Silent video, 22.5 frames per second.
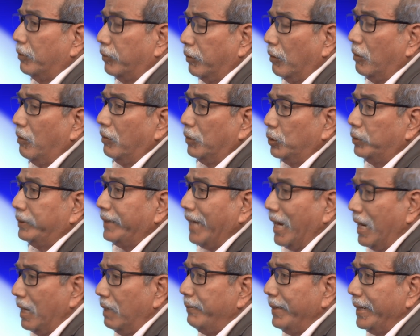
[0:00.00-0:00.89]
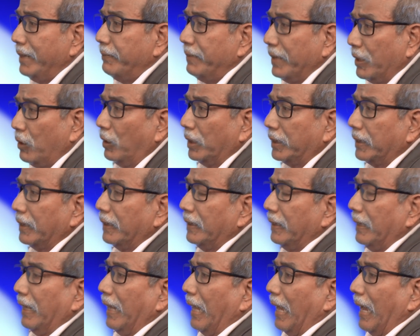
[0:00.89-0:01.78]
So you tell me, because
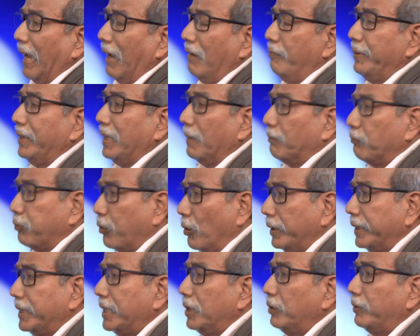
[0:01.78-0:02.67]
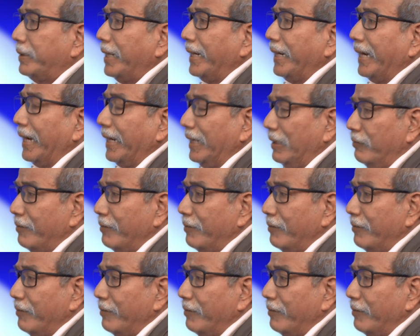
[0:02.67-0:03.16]
I've been a prosecutor and an